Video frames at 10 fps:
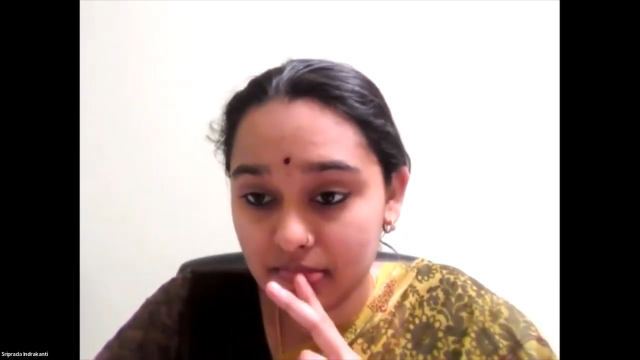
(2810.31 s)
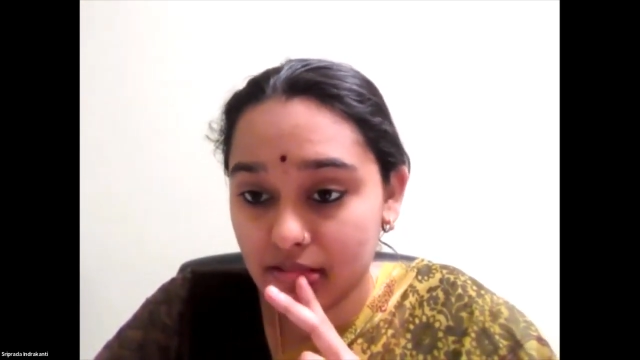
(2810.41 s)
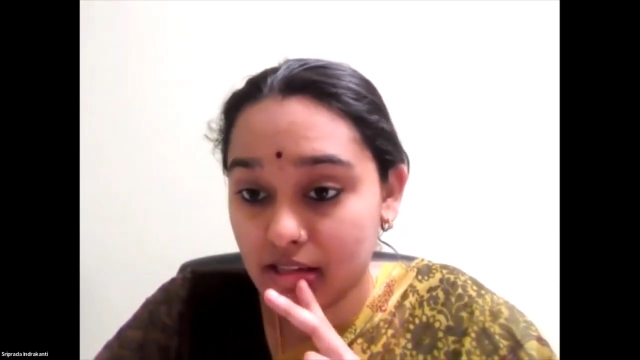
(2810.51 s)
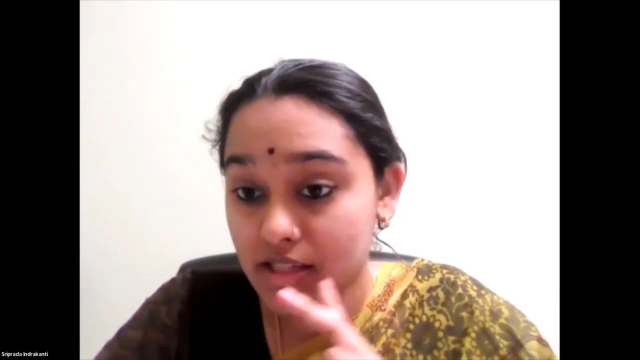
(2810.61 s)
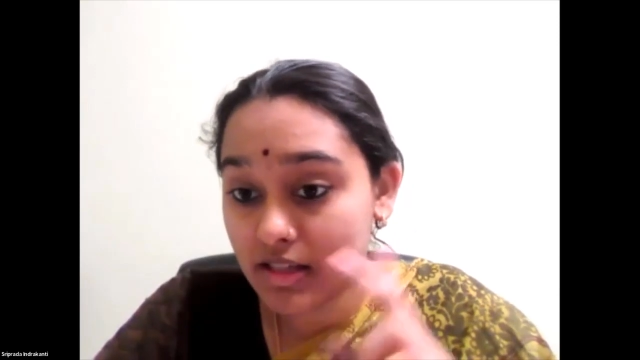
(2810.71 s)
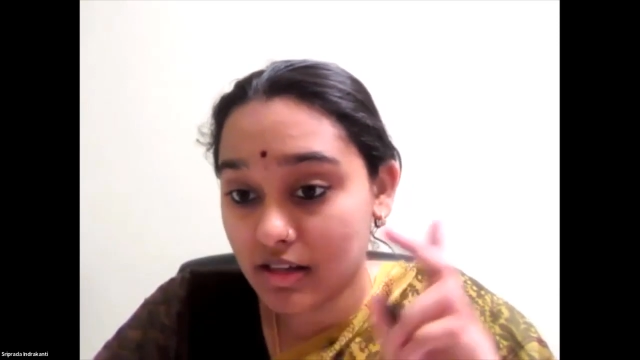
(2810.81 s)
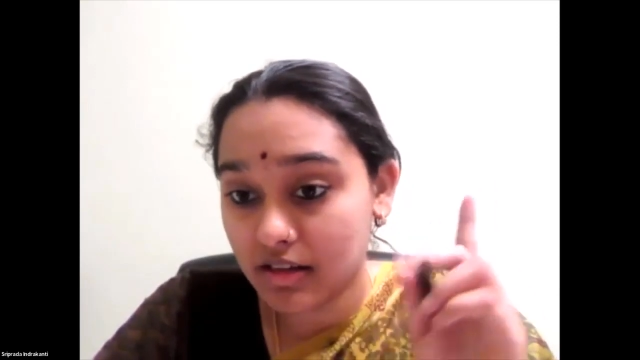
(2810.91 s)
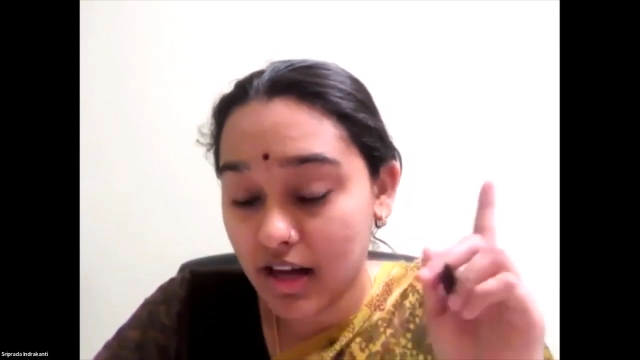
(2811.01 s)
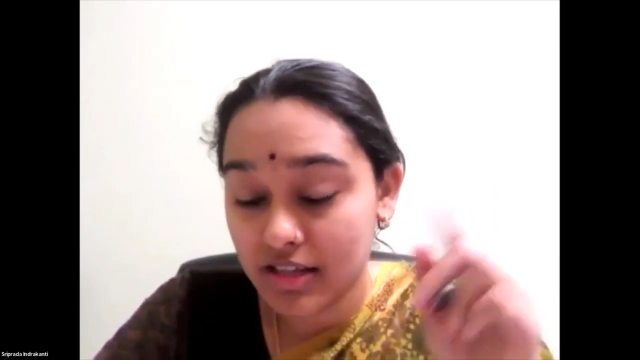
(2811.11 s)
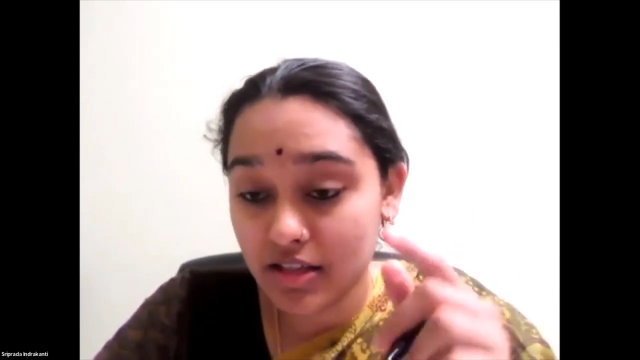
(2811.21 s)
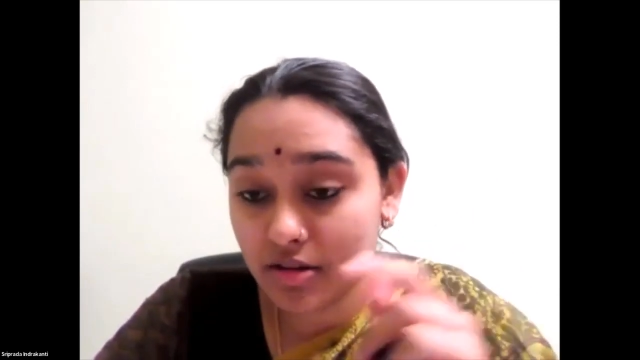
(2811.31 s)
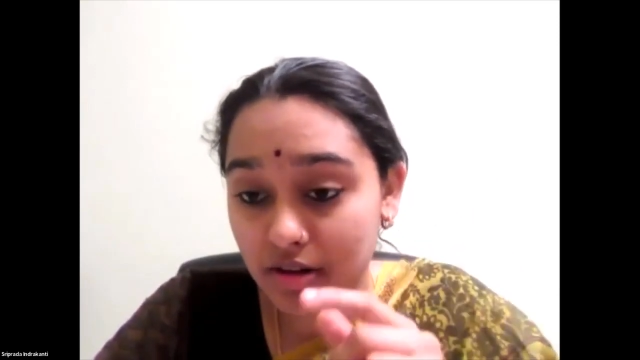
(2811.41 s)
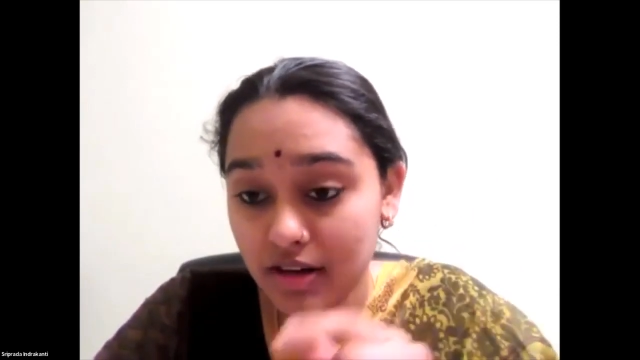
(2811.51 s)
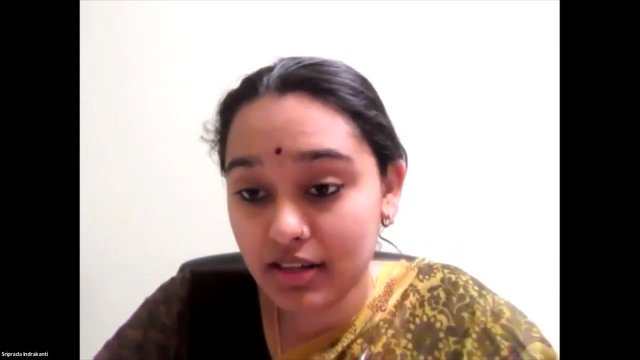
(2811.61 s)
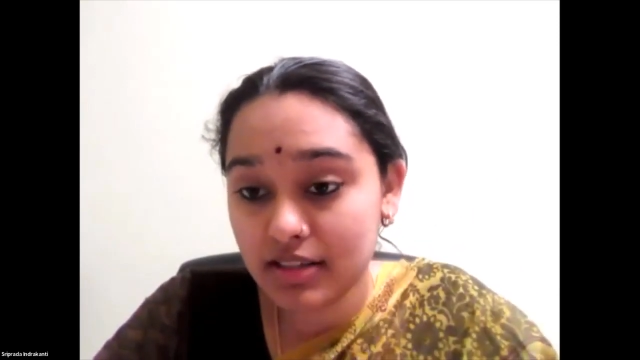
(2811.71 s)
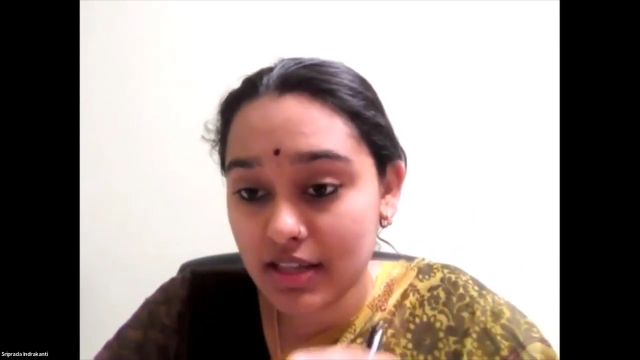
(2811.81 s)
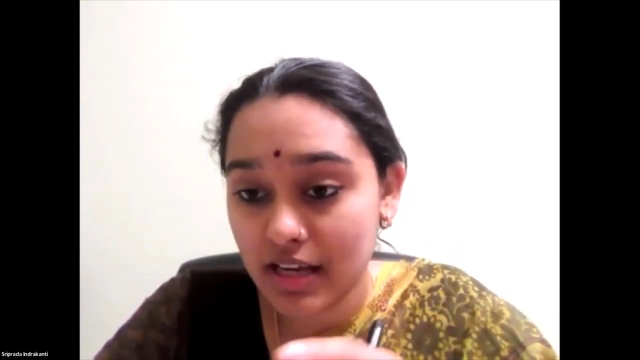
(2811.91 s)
the son, S-U-N, it's